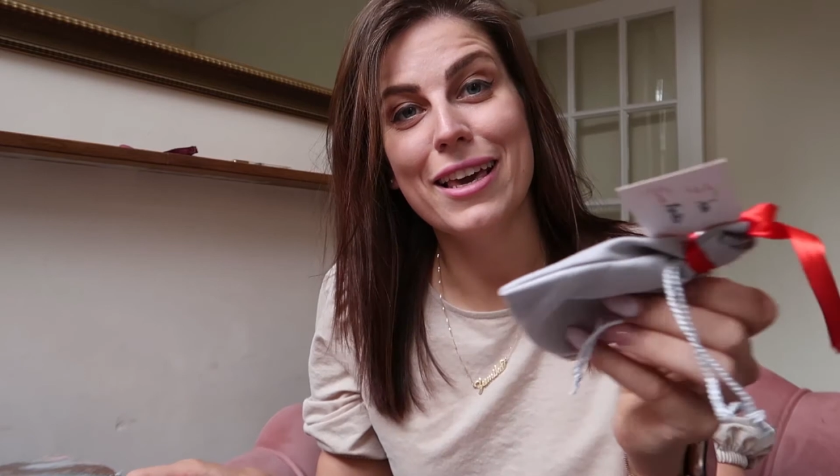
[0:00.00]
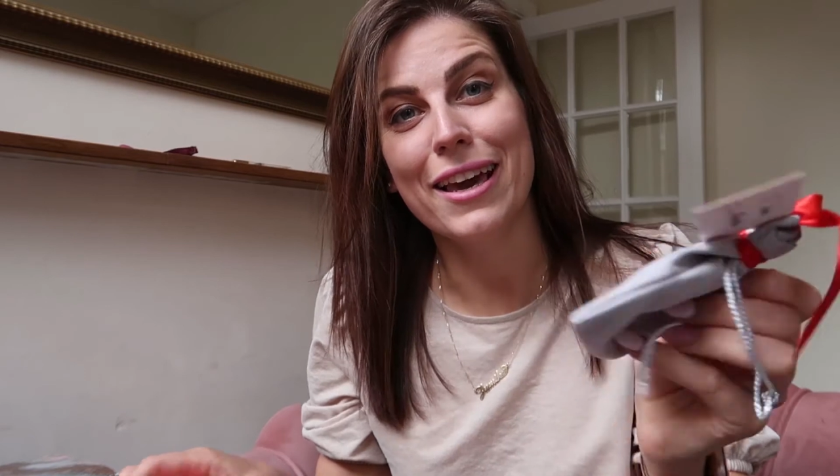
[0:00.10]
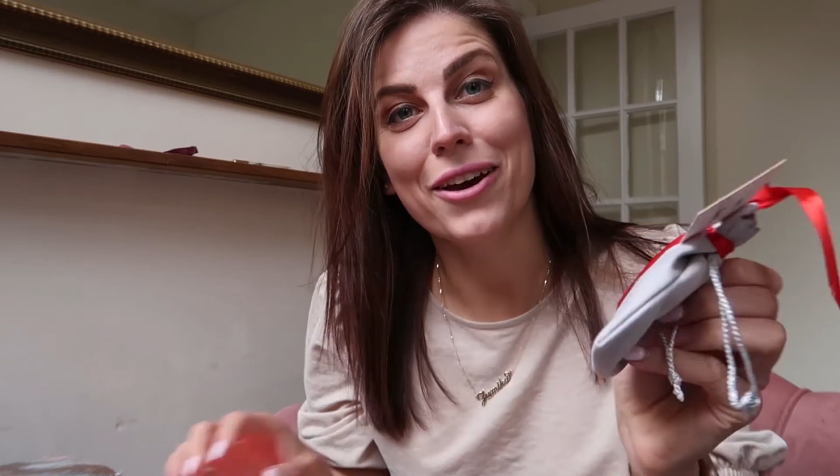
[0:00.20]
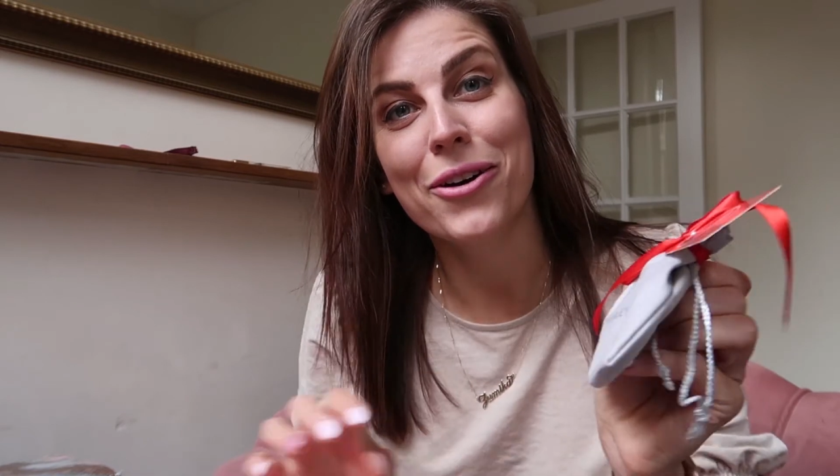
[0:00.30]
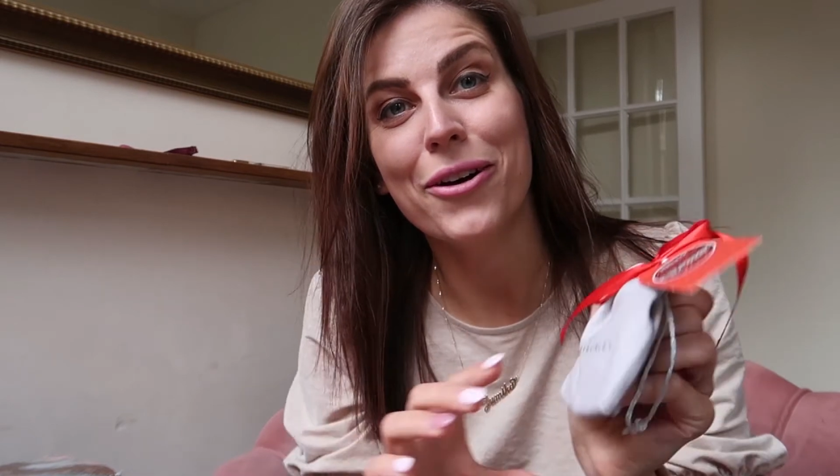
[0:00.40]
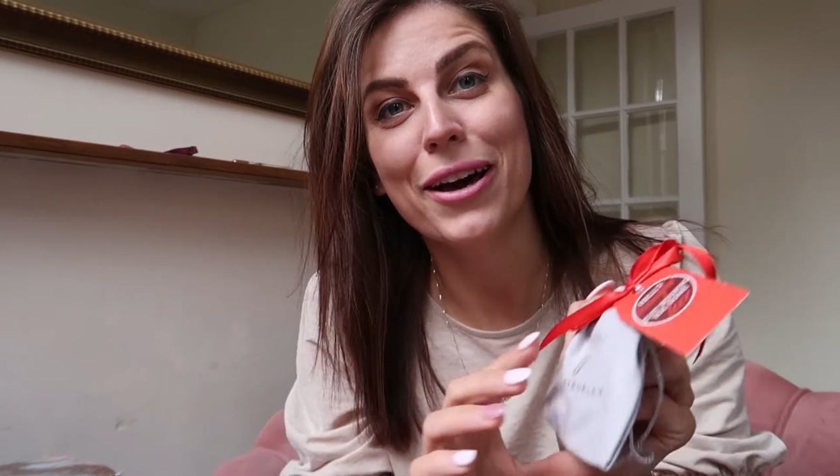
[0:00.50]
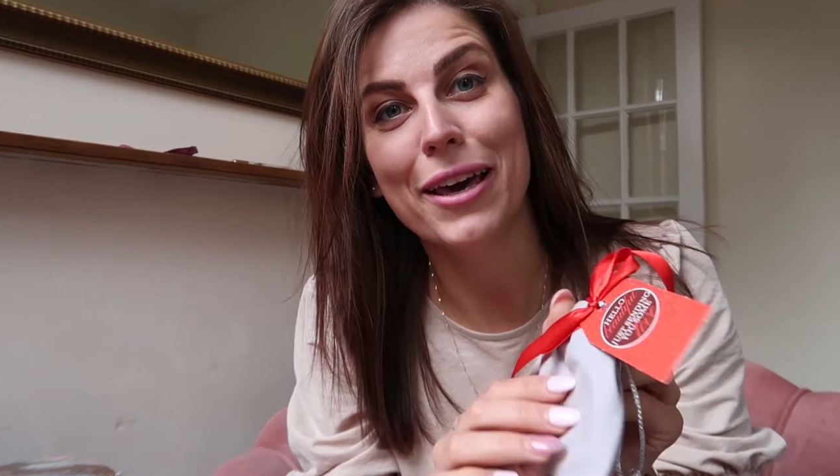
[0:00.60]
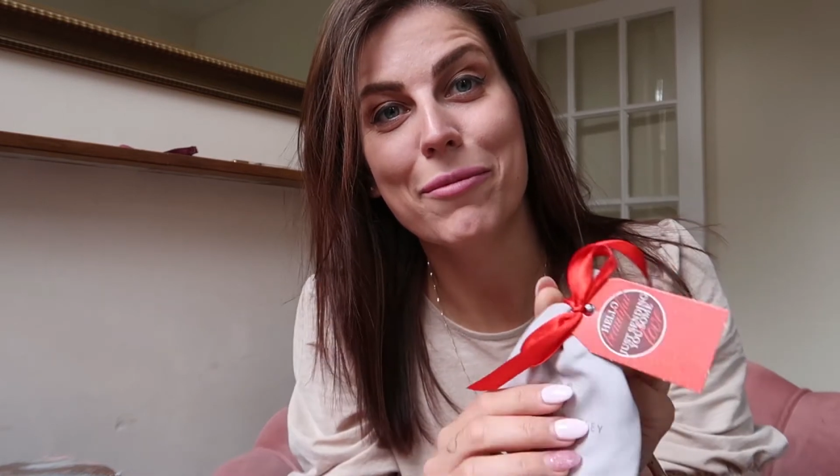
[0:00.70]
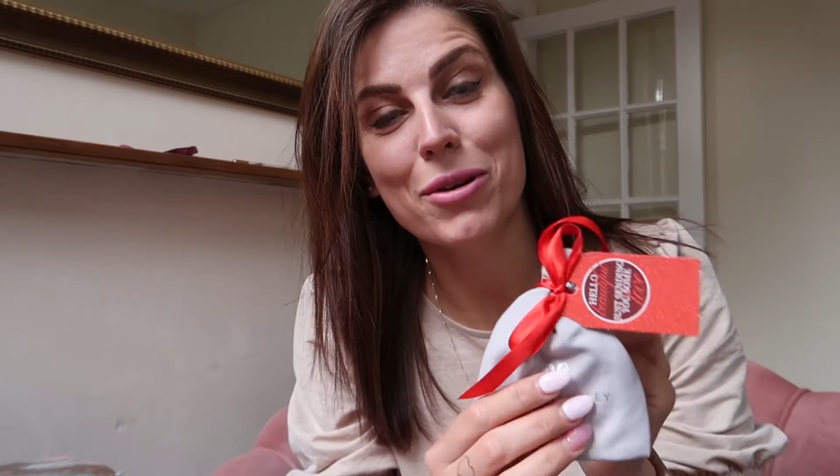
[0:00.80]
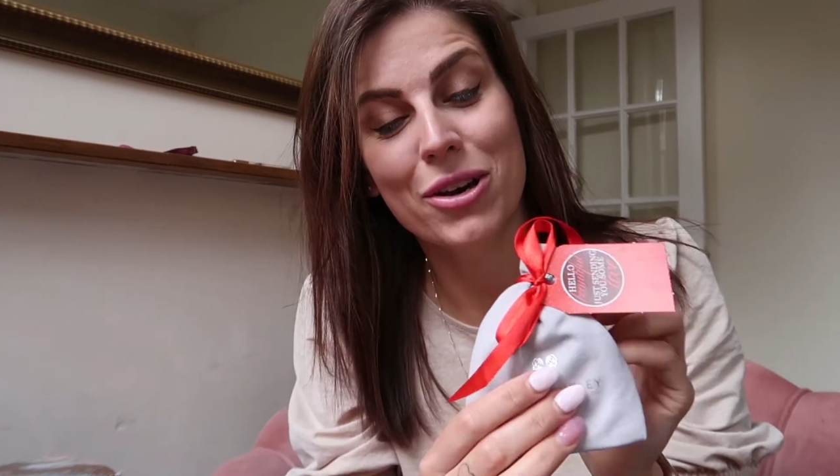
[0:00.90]
thing I got
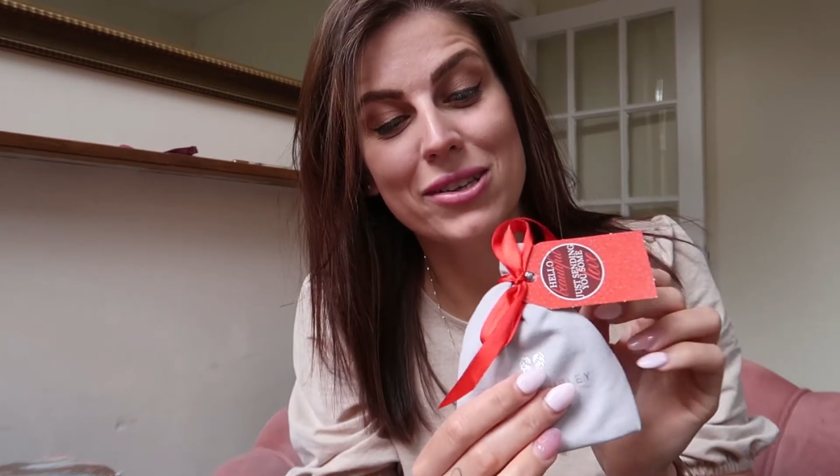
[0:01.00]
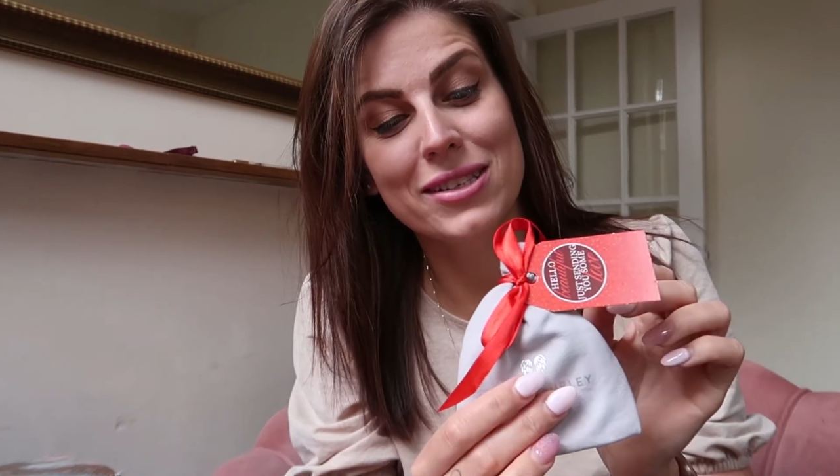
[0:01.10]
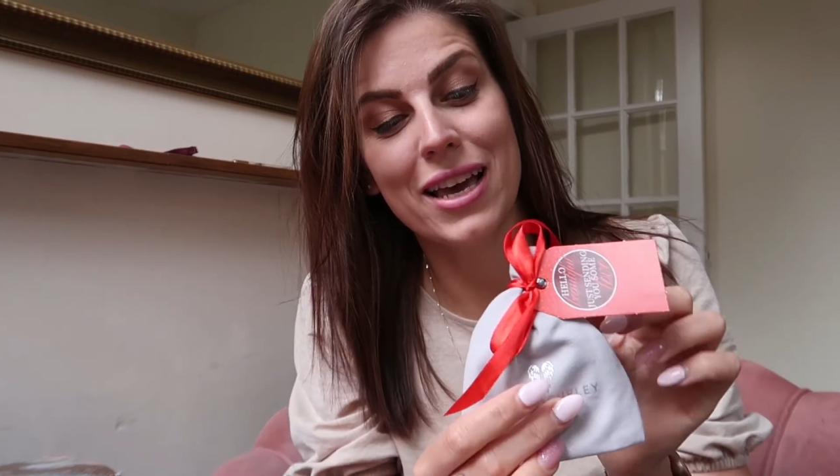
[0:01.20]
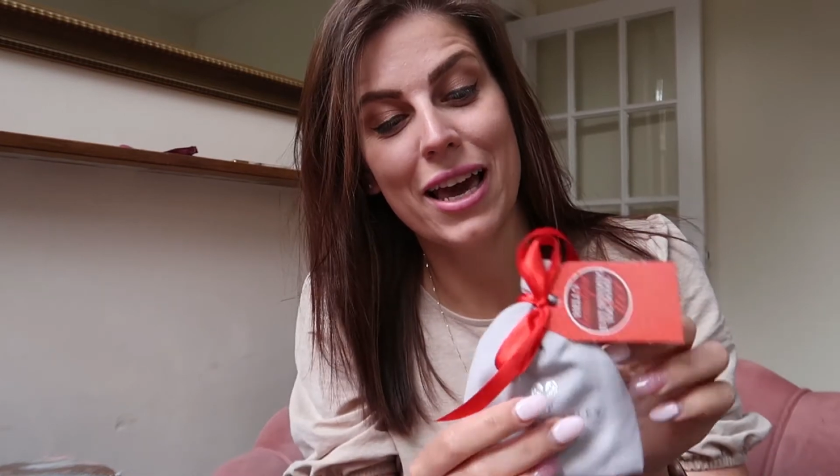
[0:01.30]
him, because